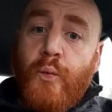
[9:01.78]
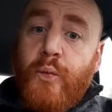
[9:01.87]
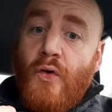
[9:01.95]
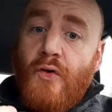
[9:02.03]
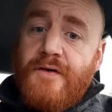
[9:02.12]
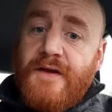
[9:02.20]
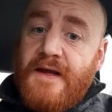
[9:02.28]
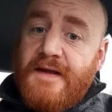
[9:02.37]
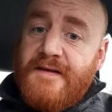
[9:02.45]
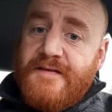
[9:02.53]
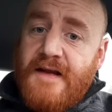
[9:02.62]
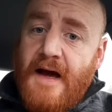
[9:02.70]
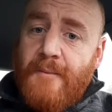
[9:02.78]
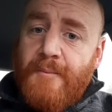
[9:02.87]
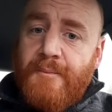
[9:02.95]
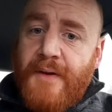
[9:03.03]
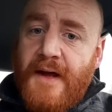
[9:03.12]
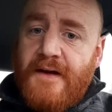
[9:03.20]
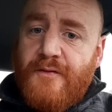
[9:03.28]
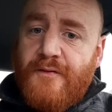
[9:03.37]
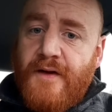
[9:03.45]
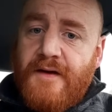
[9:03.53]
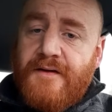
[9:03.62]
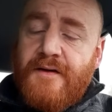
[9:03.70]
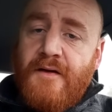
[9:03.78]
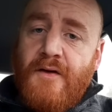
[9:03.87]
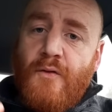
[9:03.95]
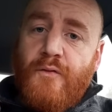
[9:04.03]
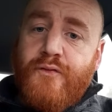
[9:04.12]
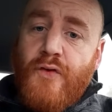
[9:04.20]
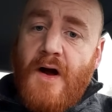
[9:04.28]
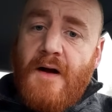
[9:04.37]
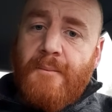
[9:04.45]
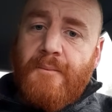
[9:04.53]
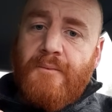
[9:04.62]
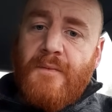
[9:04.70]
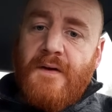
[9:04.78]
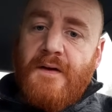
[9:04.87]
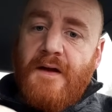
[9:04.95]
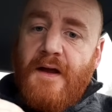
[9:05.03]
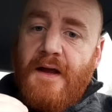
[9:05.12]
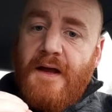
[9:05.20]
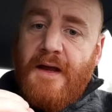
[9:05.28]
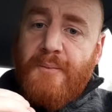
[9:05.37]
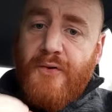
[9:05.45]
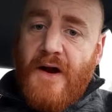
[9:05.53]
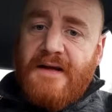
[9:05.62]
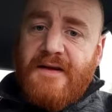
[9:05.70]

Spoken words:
Would Islam benefit from a